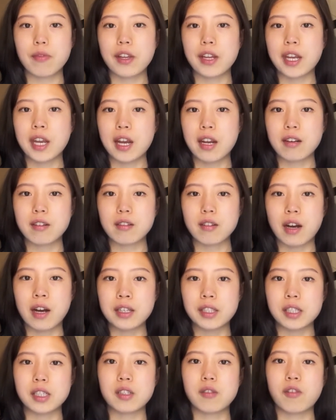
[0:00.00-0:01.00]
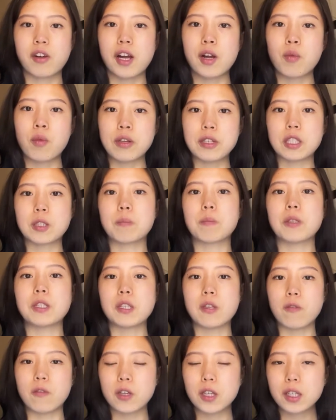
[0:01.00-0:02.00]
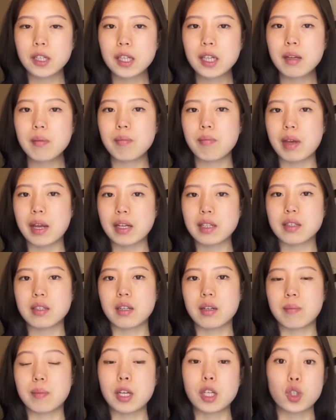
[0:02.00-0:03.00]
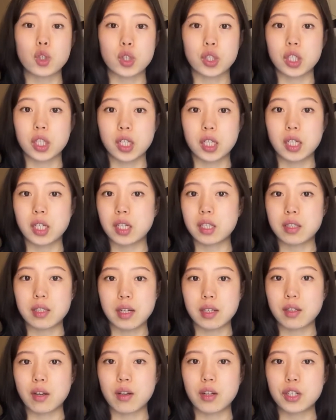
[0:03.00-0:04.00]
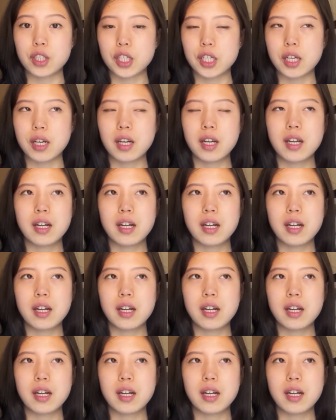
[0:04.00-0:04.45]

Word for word: They can't identify what specifically makes them interested in technology.